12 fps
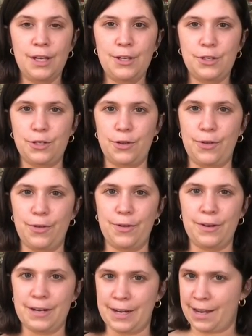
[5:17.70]
So
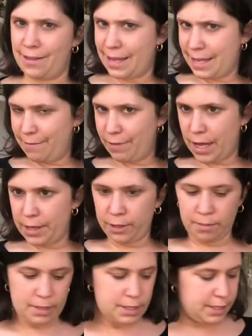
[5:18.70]
now that you've got your
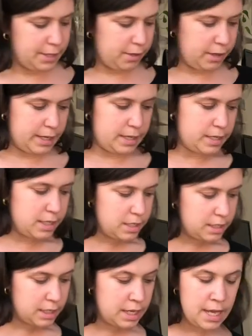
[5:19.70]

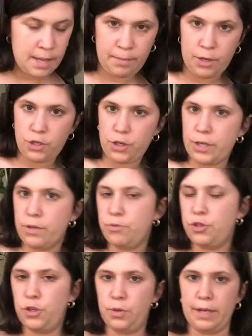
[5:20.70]
materials, I'm gonna show you
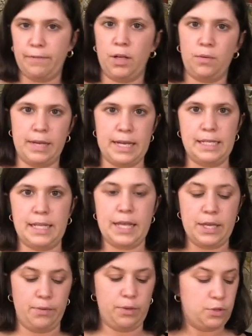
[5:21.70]
2 different ways that
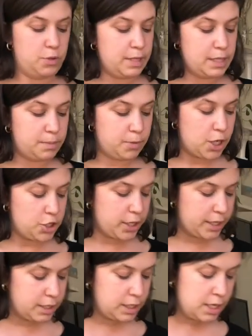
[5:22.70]
you can do this
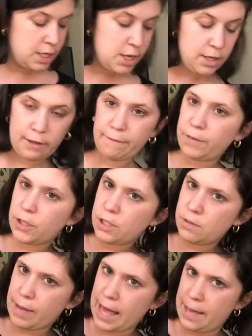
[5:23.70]
project. The
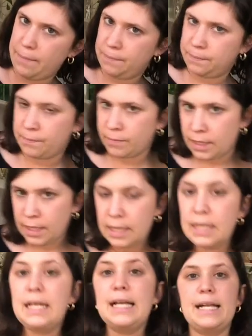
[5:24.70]
first way
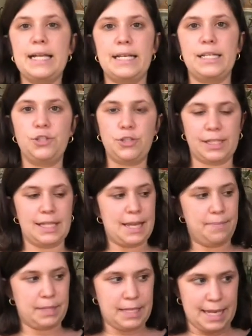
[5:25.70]
is just like
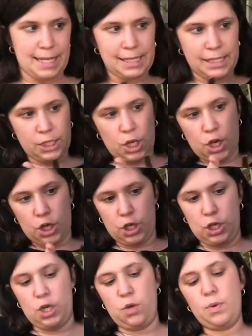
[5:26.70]
Matisse,
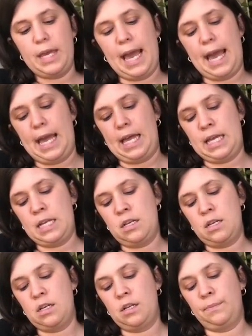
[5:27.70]
you can
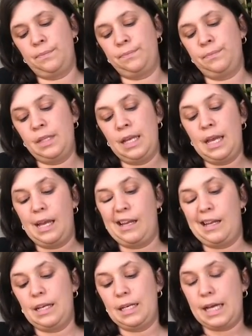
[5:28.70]

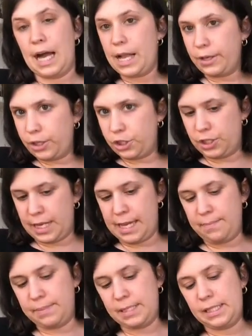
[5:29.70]
cut your
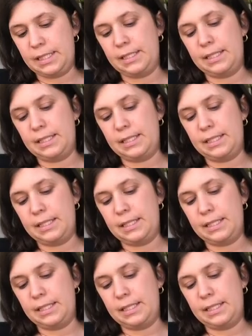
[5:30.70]
shapes